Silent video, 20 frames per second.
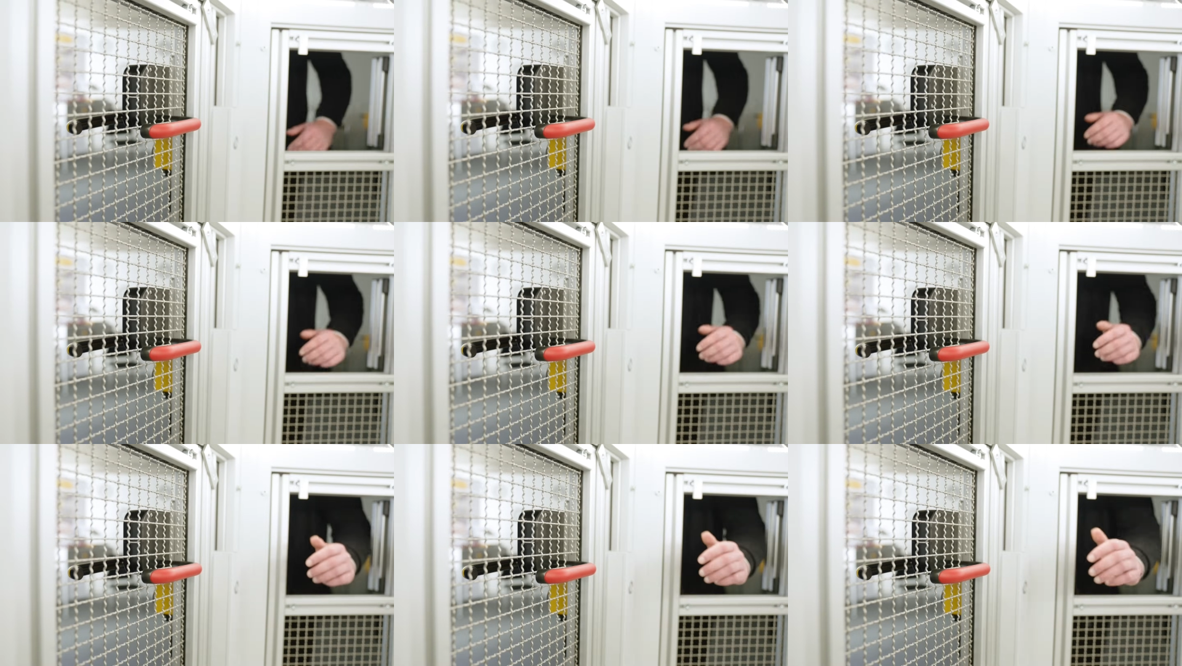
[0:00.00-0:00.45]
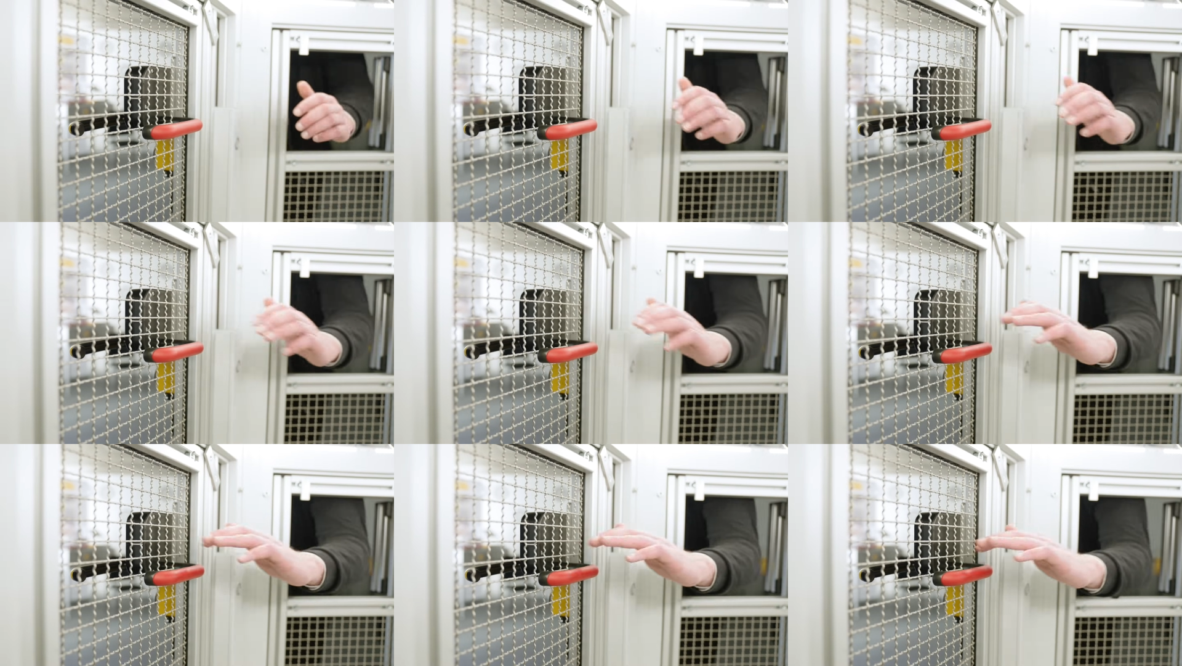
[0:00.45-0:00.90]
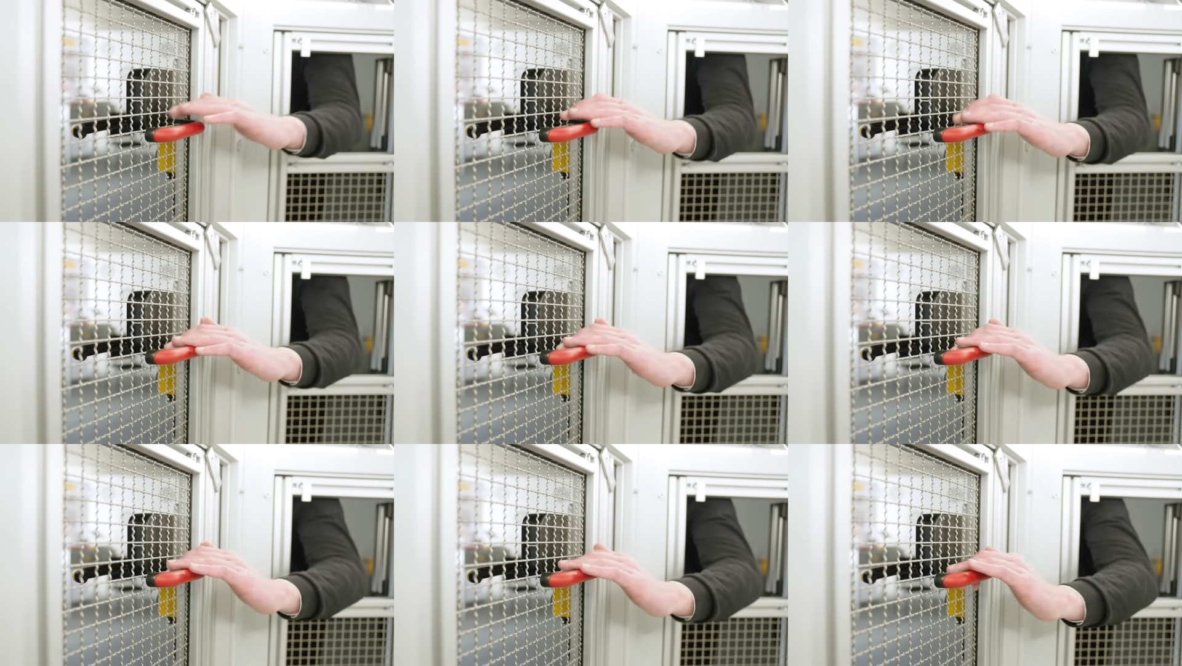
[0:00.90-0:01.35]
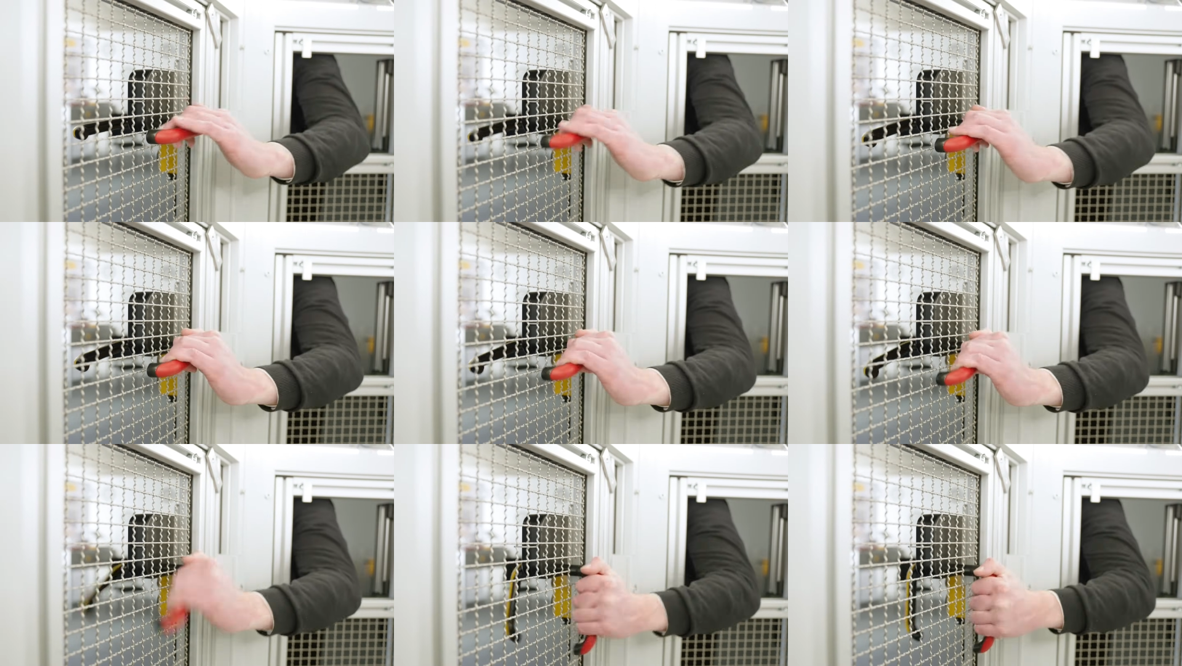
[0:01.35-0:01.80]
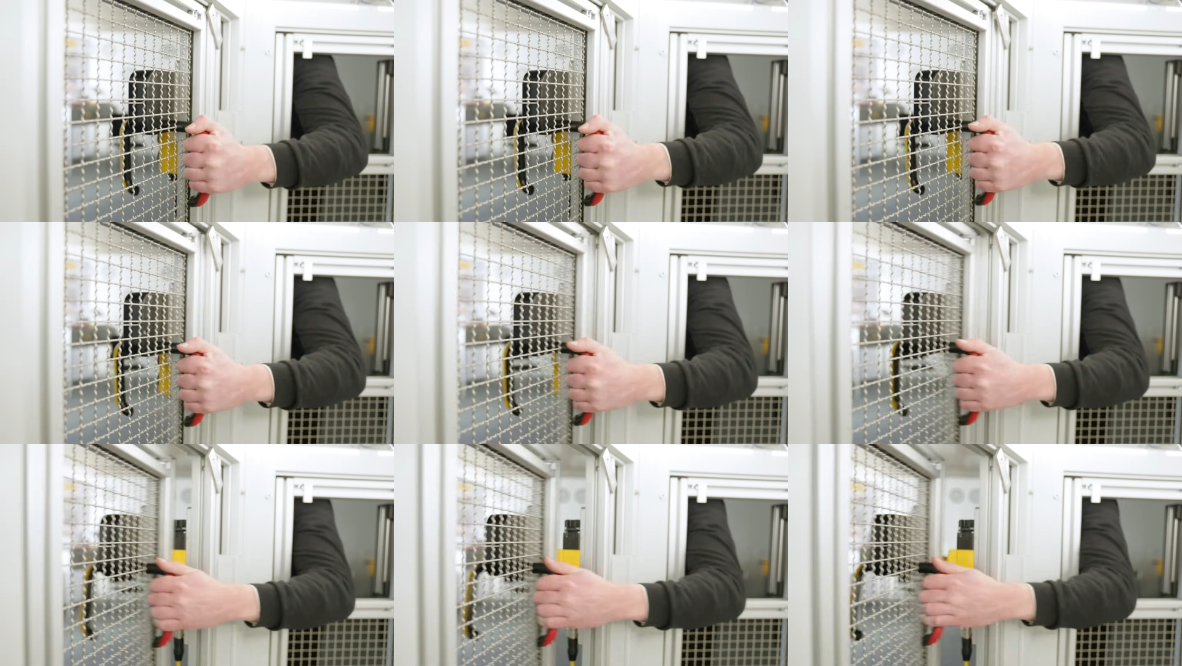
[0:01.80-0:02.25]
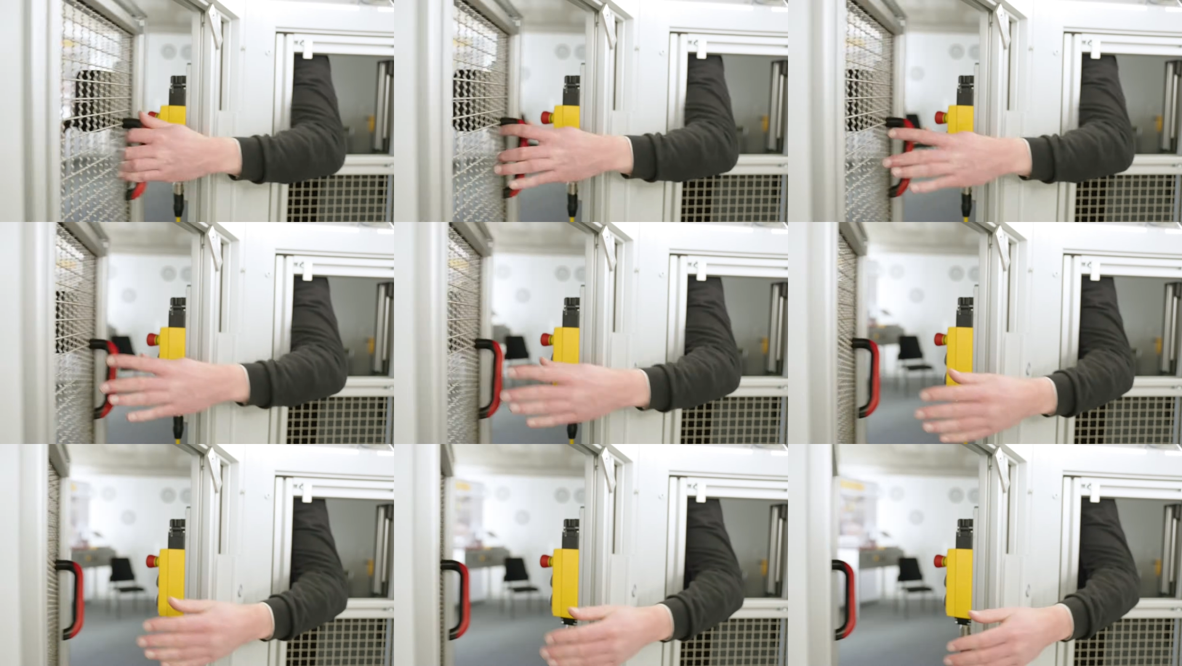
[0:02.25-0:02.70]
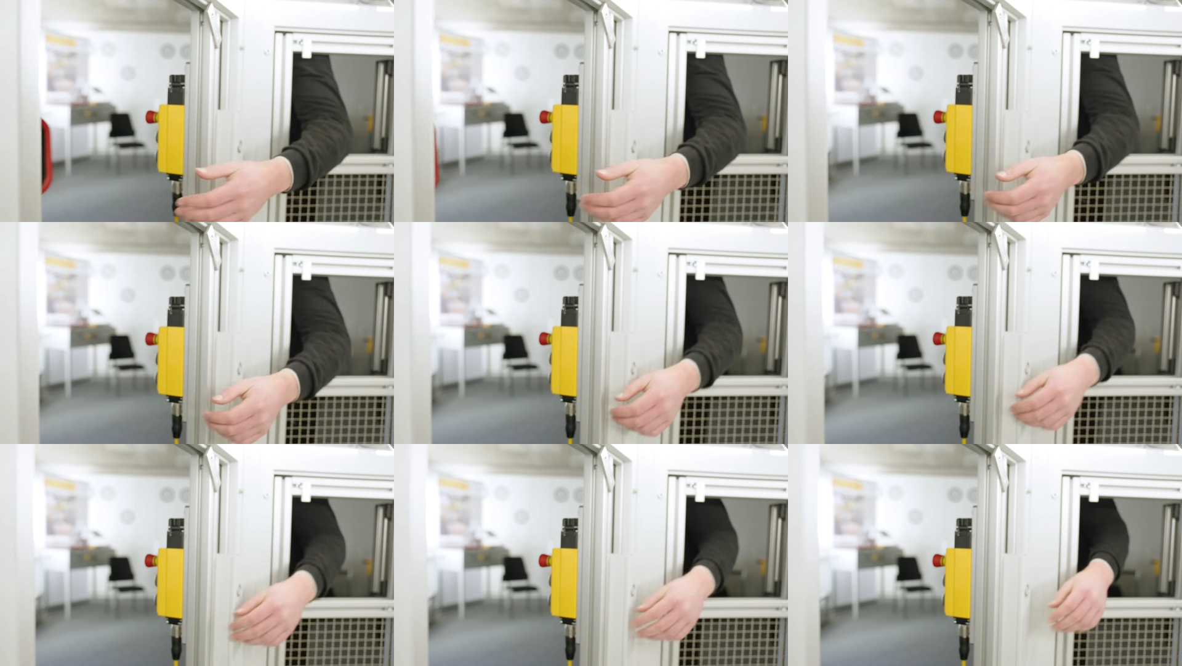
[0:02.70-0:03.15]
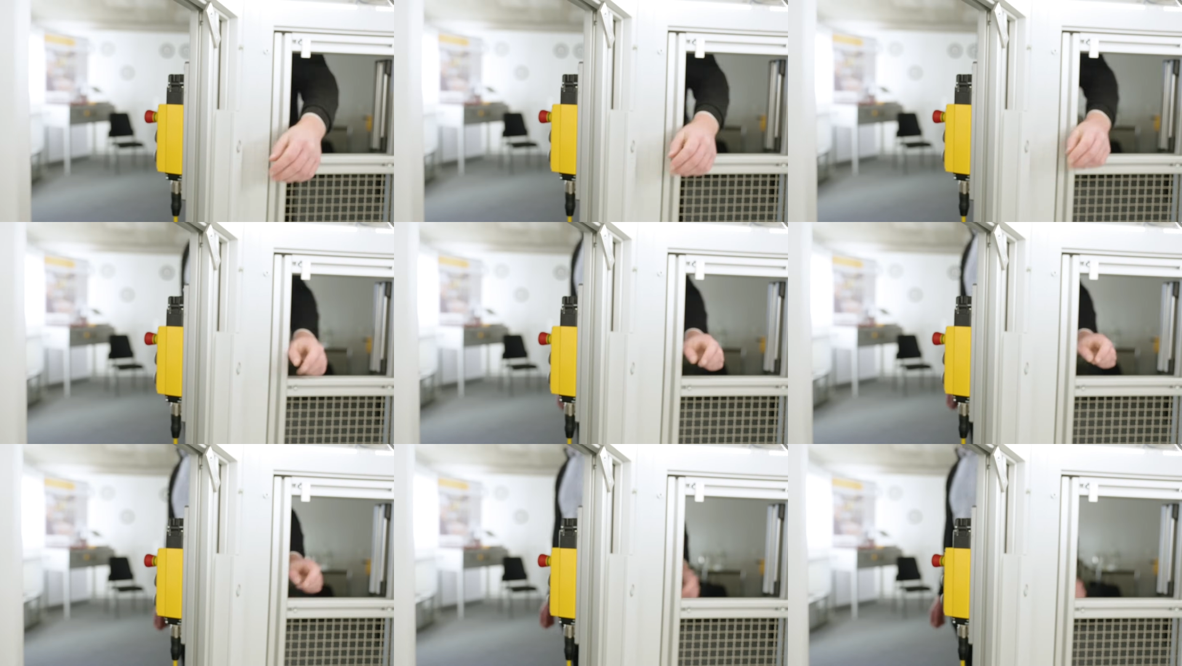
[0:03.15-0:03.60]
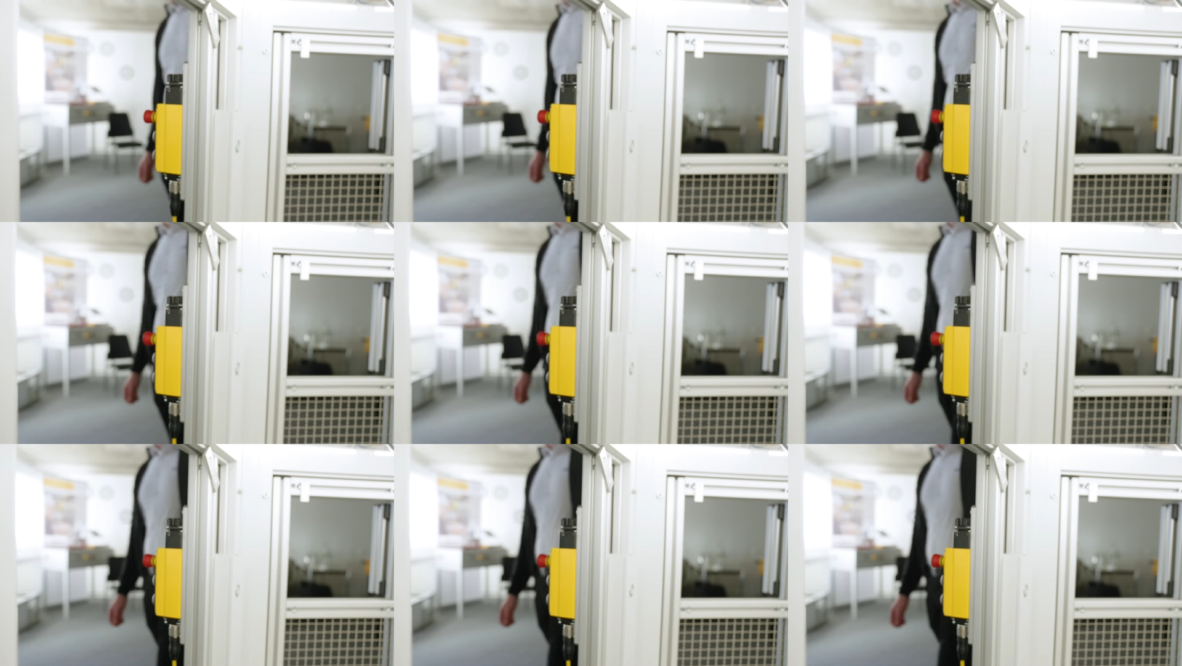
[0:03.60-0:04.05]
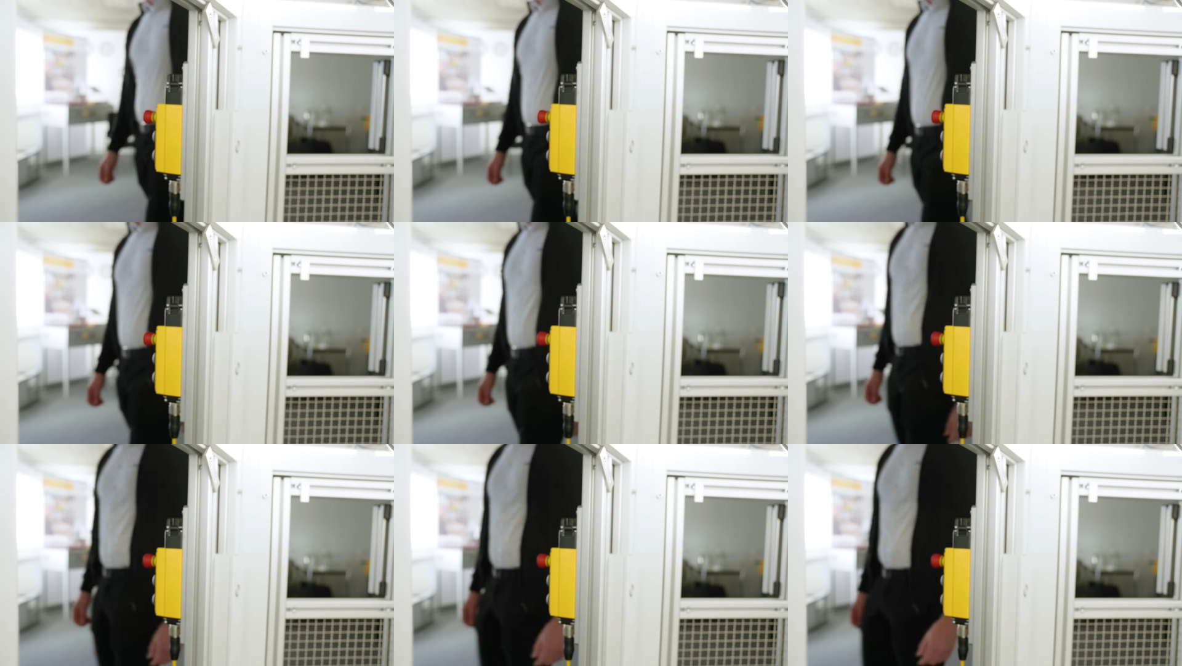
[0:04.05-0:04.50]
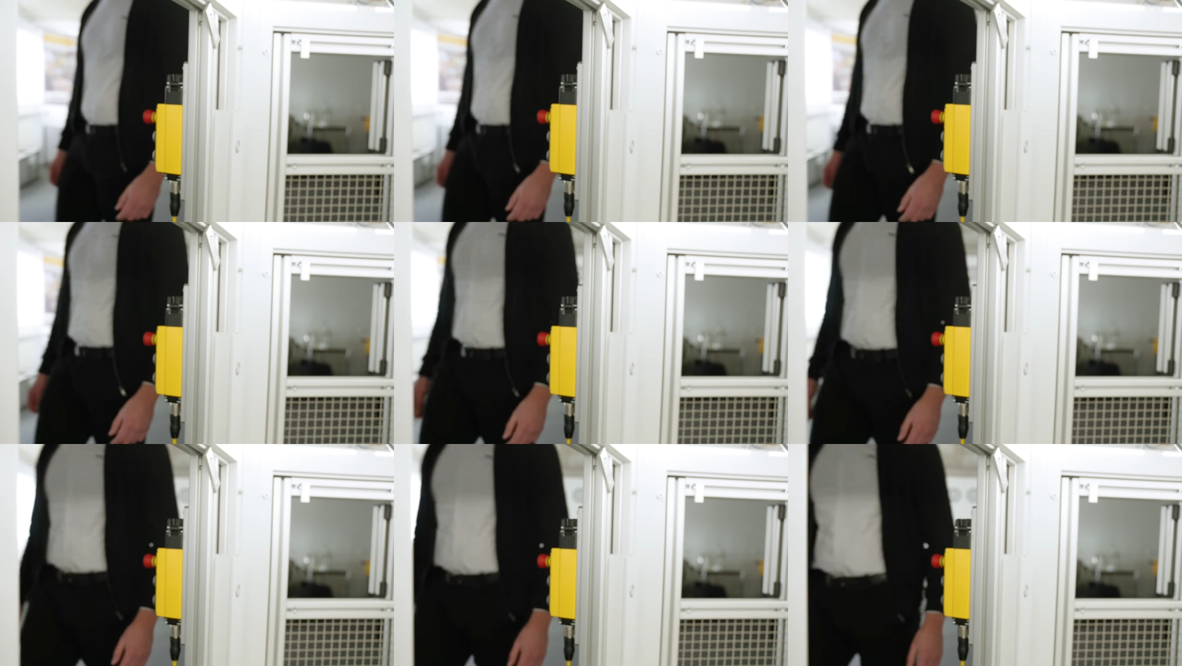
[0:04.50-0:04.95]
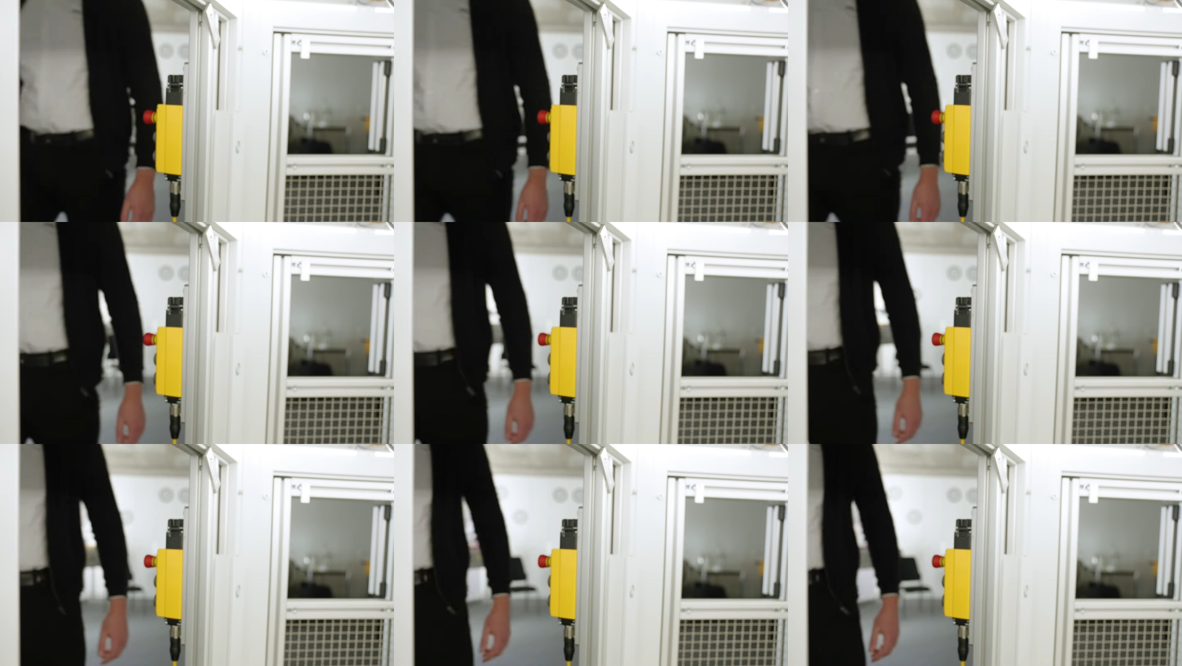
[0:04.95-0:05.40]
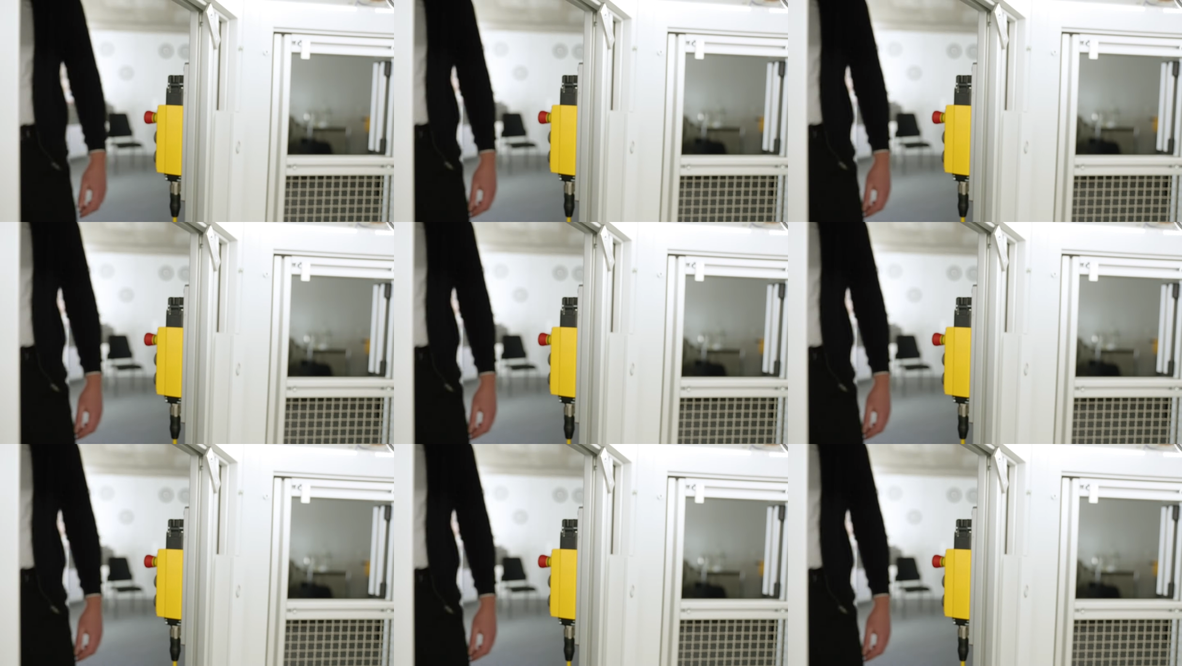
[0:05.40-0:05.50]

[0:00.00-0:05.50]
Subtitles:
[unreadable: no face in view]